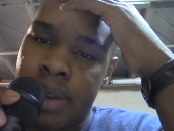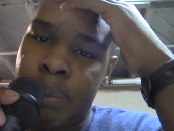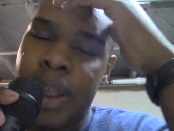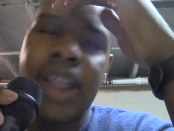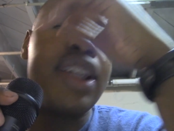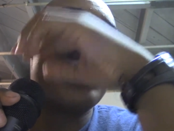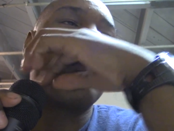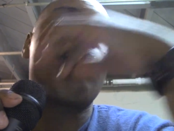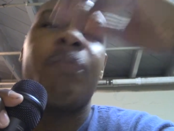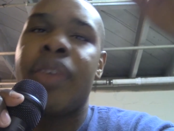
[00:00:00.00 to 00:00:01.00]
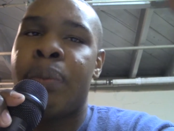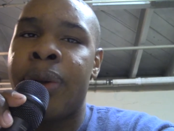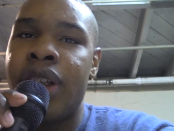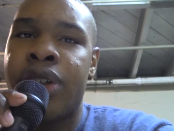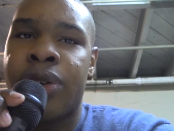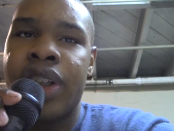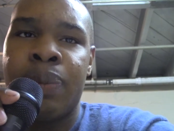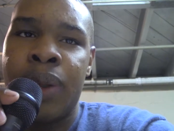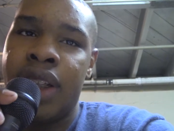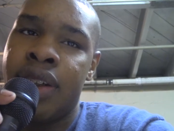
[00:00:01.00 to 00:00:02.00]
But it's pretty
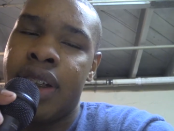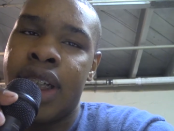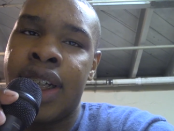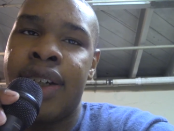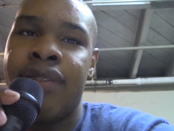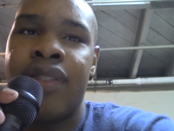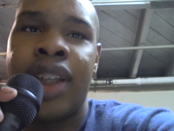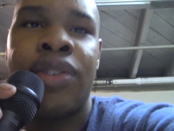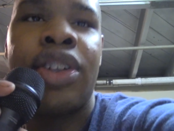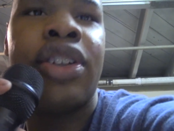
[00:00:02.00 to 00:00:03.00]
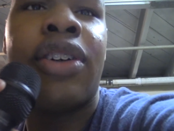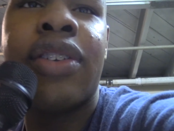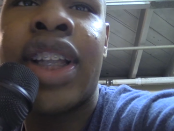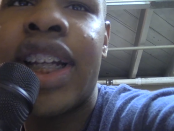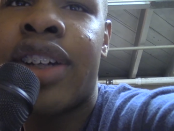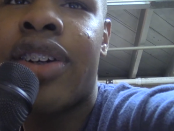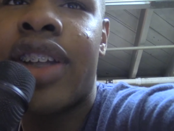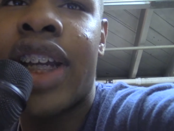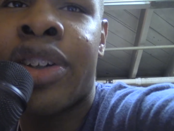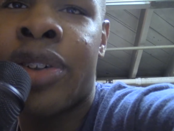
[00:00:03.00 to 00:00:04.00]
crispy. If you don't like all
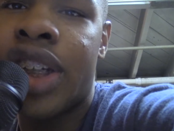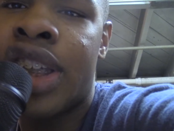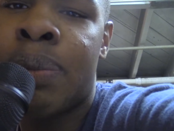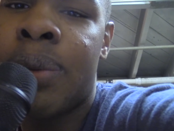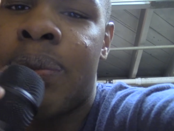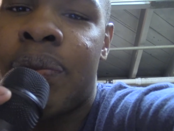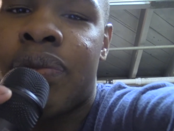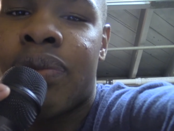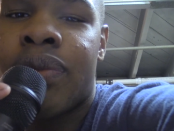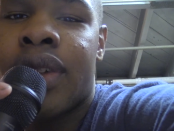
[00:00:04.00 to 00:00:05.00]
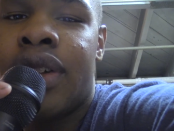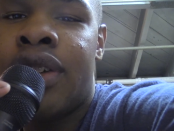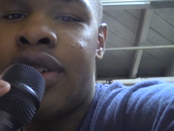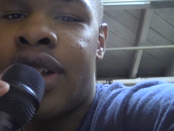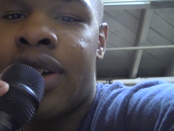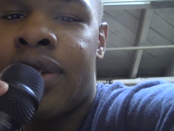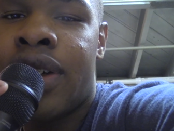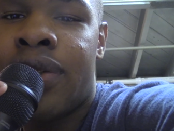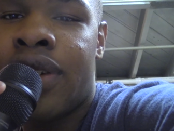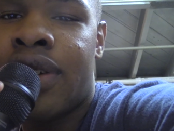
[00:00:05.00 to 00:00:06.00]
that crisp, you can get rid
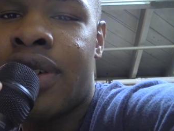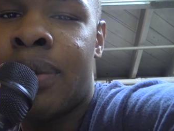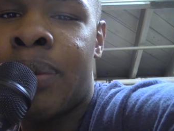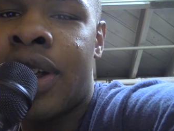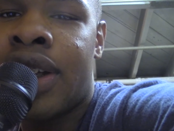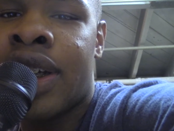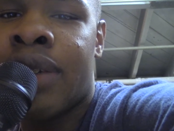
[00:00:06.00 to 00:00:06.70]
of it a little bit, like I'm